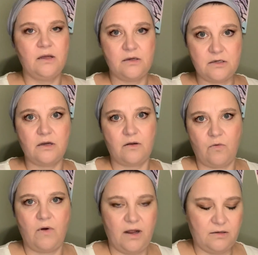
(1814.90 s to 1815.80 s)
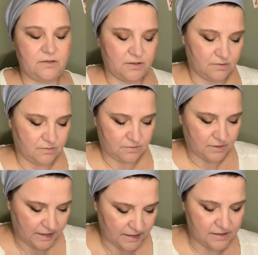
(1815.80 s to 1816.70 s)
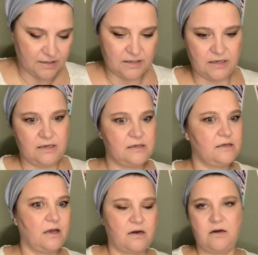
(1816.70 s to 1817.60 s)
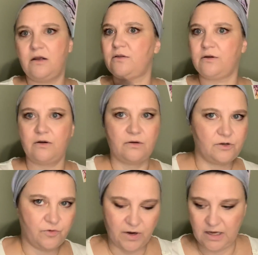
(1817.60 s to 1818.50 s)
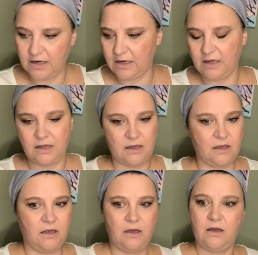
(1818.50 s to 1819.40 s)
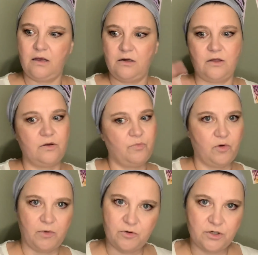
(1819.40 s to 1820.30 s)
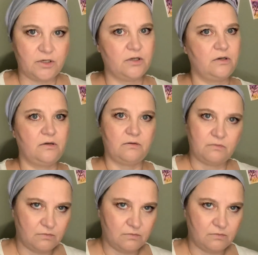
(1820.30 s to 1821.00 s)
took a while to get to this, got another training, another promotion.